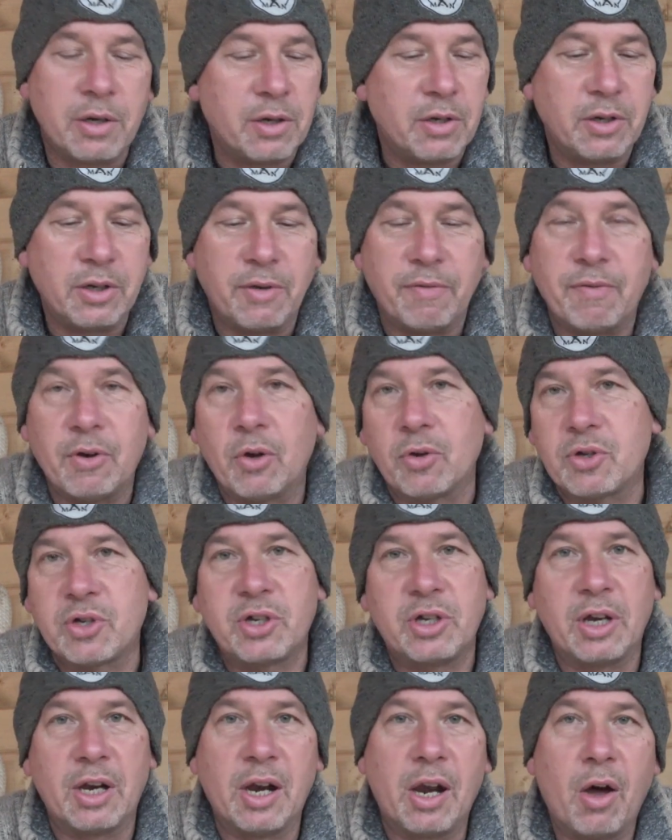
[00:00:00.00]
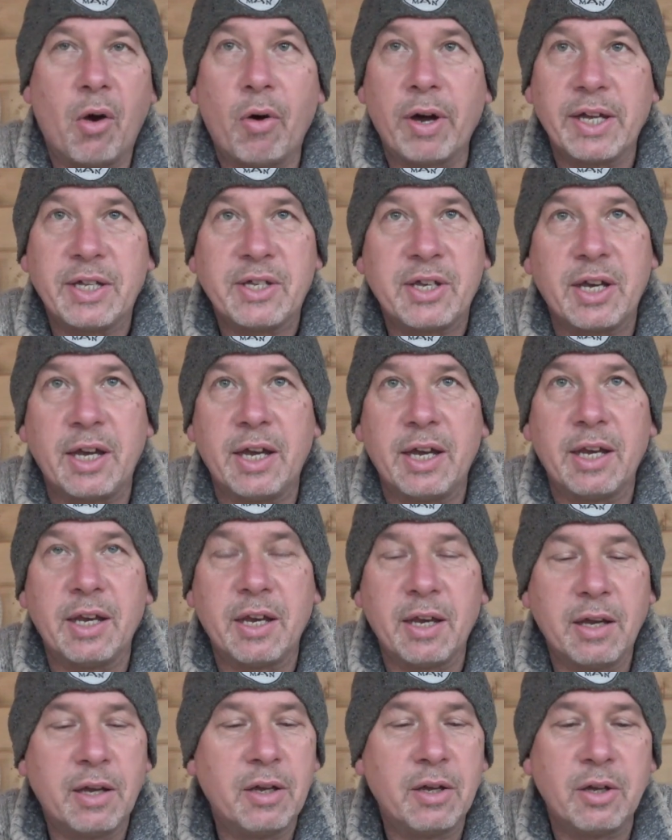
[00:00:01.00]
you've lost your lighting,
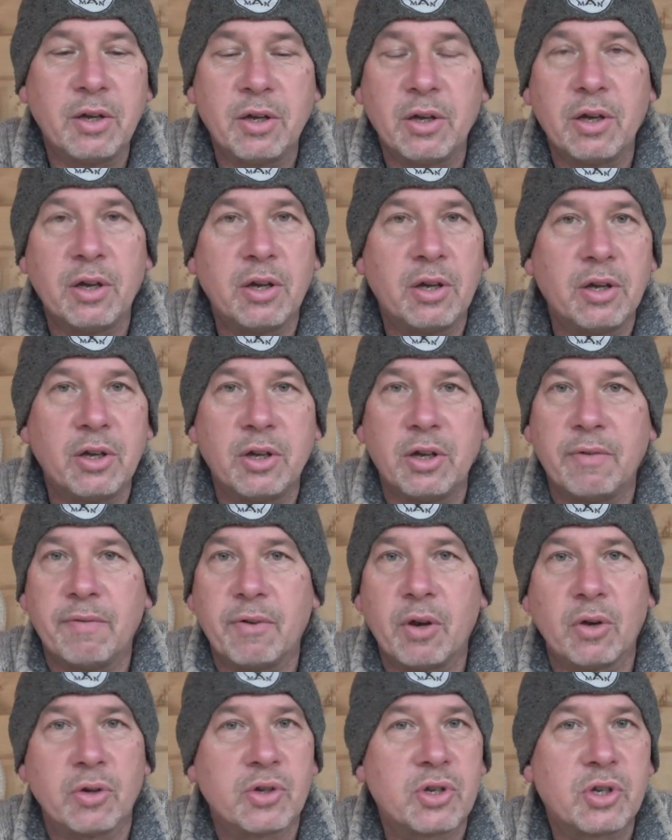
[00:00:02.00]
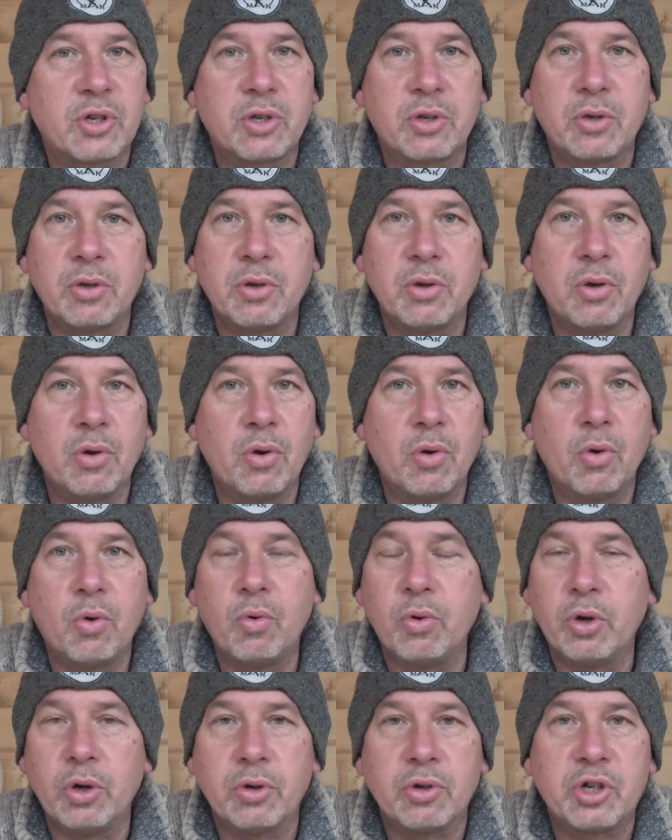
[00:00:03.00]
you've lost
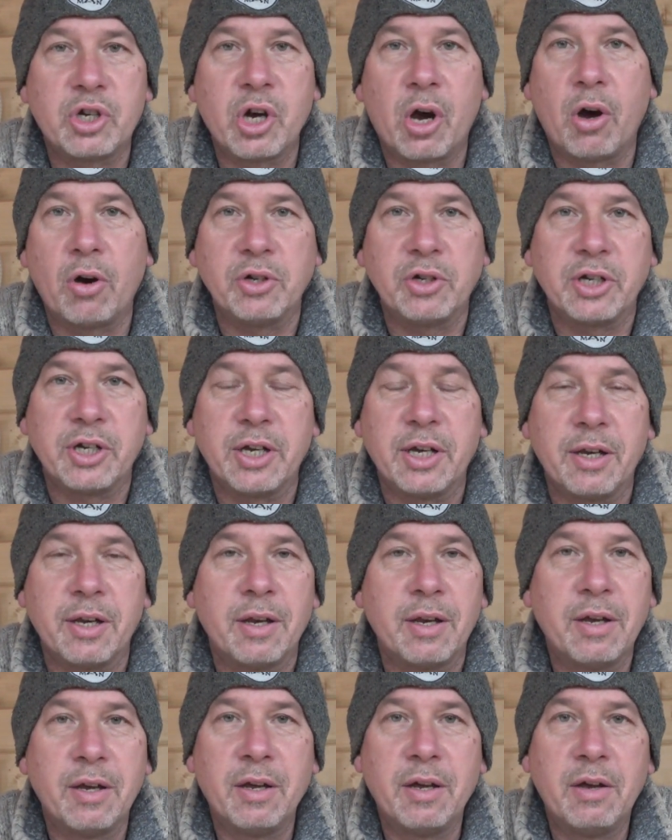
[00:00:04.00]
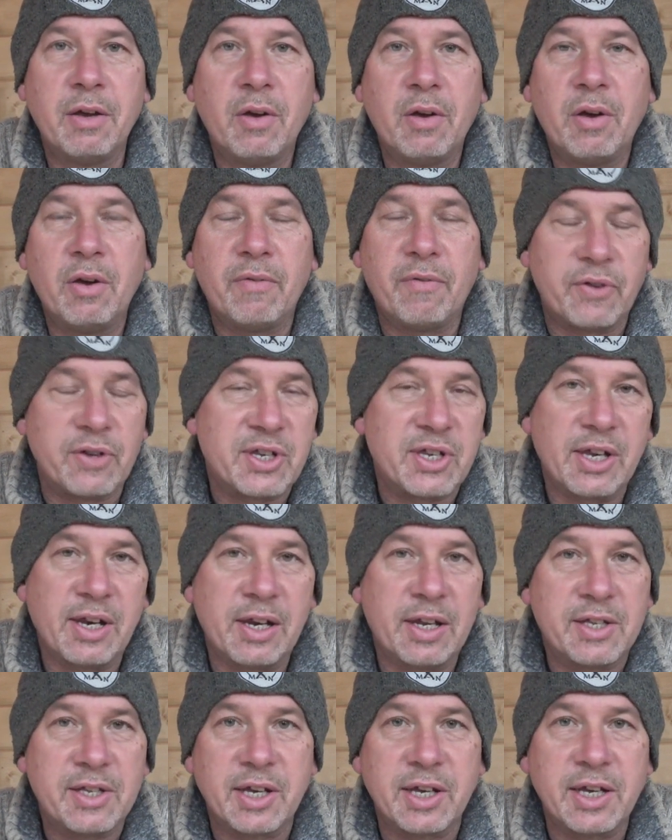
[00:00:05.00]
all your charging
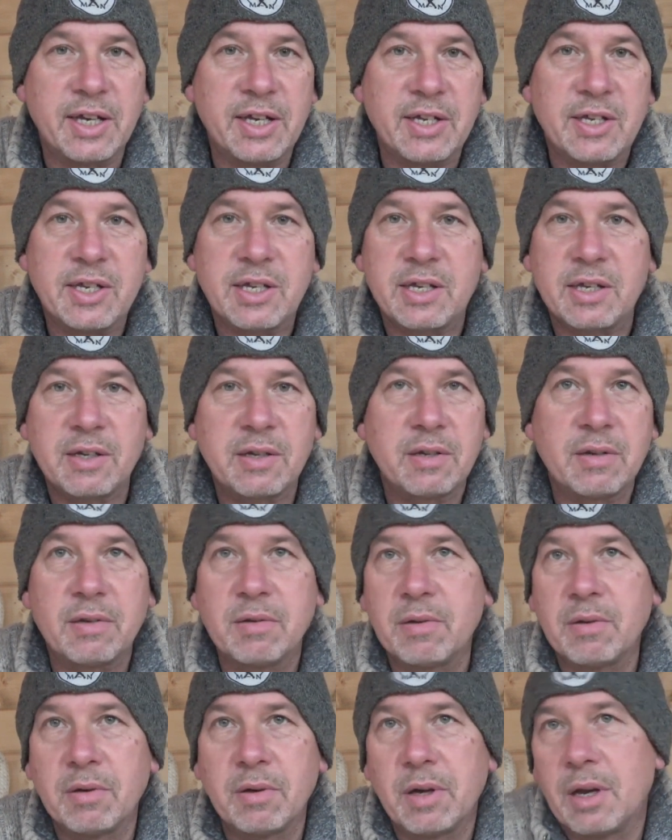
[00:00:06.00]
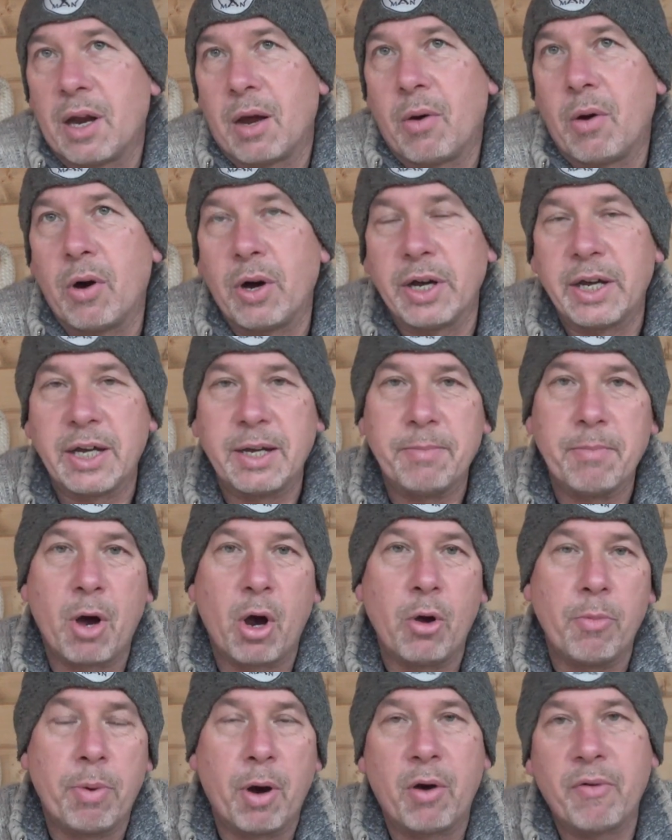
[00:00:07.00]
facilities, you know, i.e.
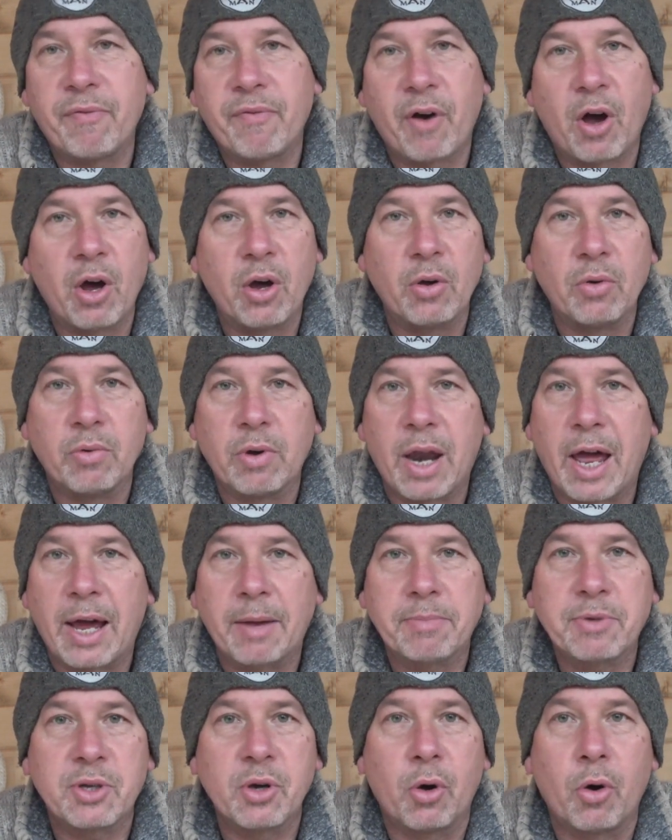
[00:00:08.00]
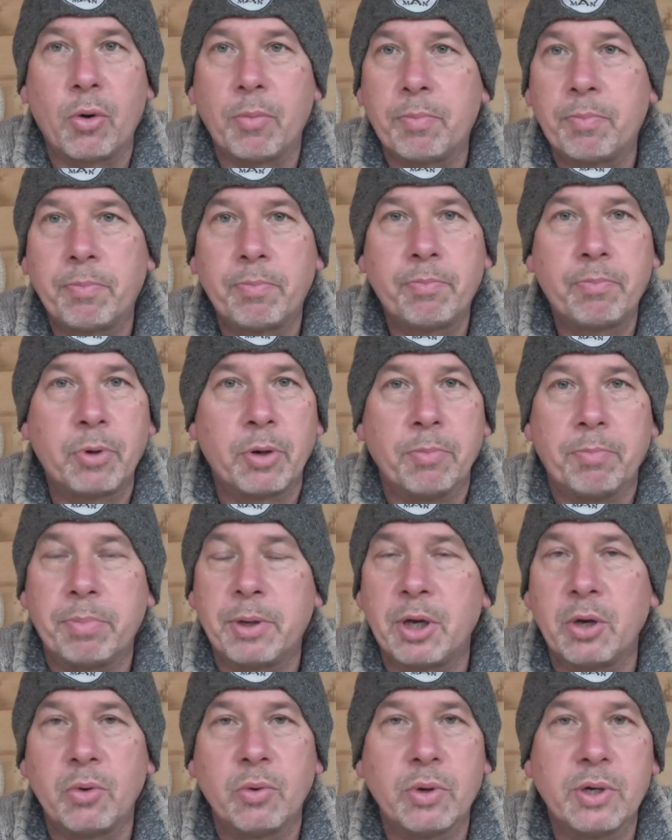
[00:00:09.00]
mobile phone, laptop,
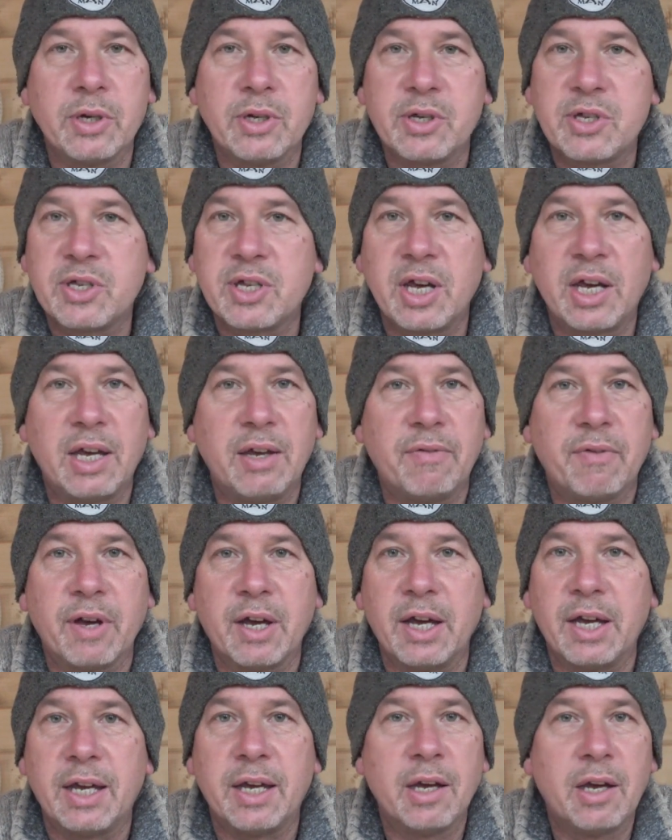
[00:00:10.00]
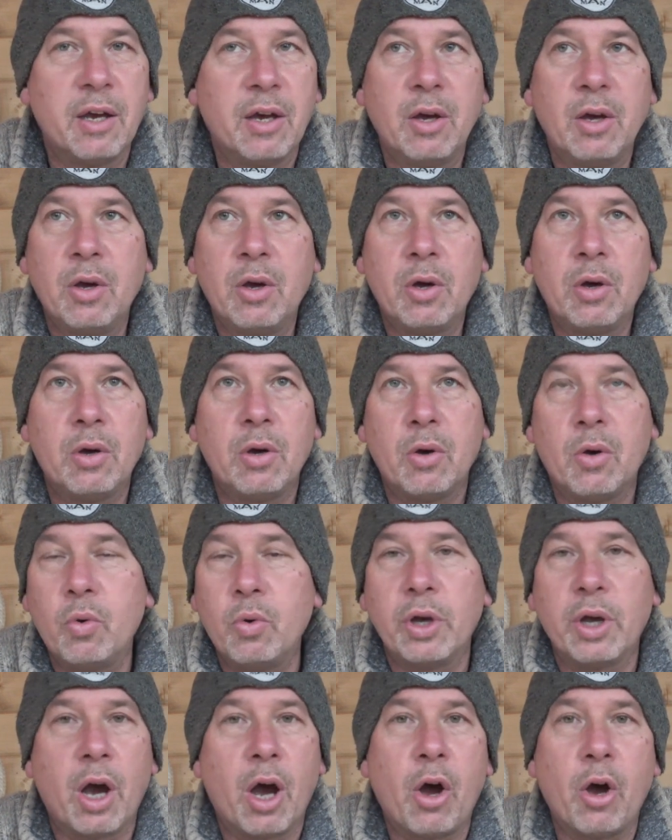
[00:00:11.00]
computers, TV,
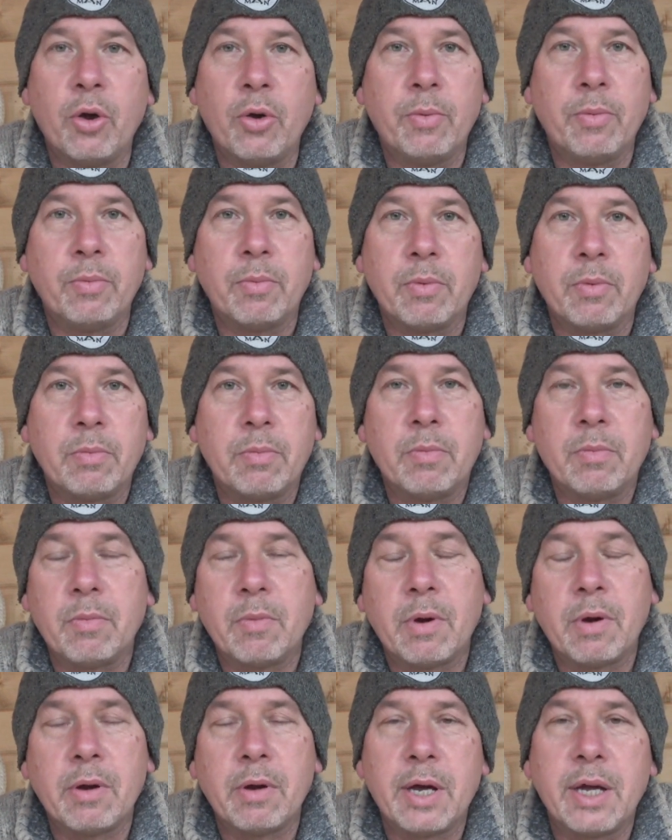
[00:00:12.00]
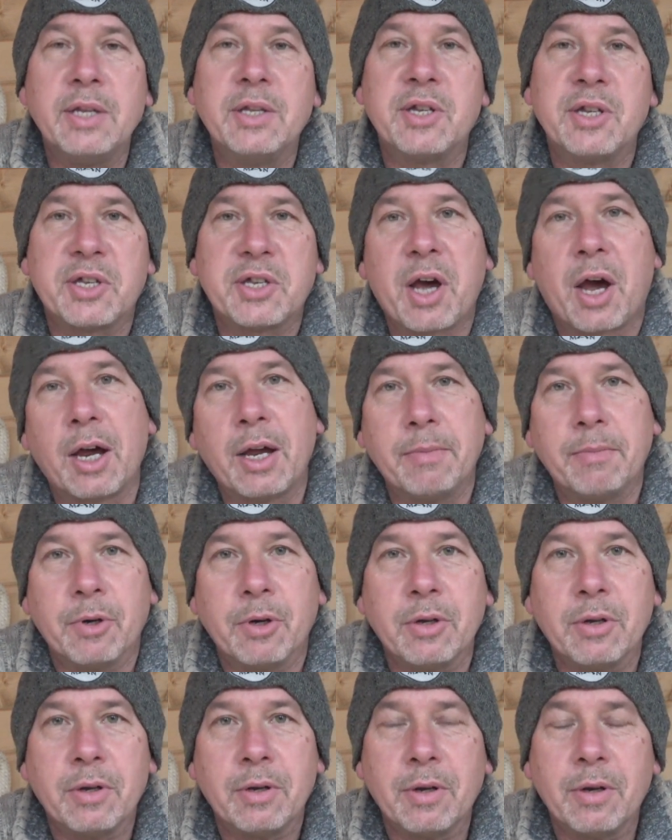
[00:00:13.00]
all your home
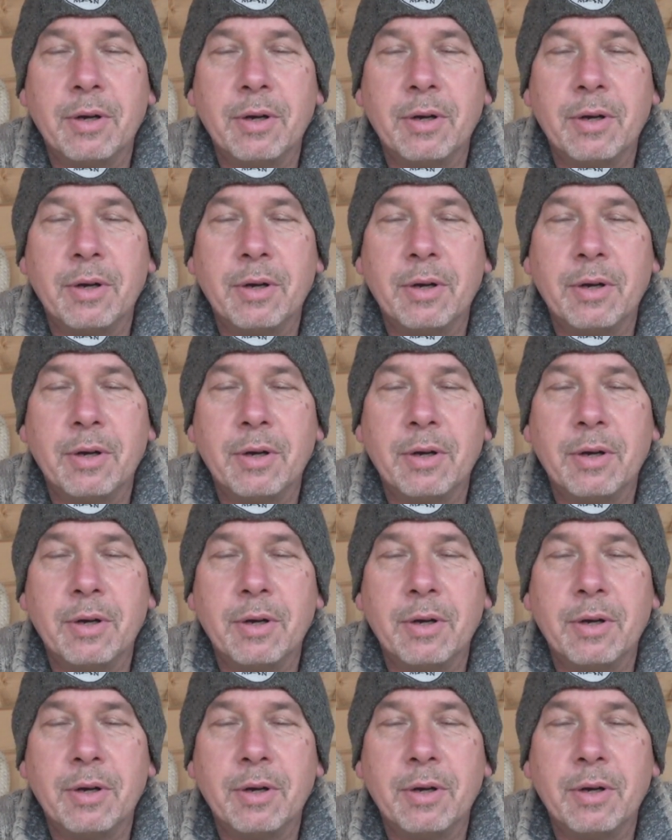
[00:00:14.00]
entertainment,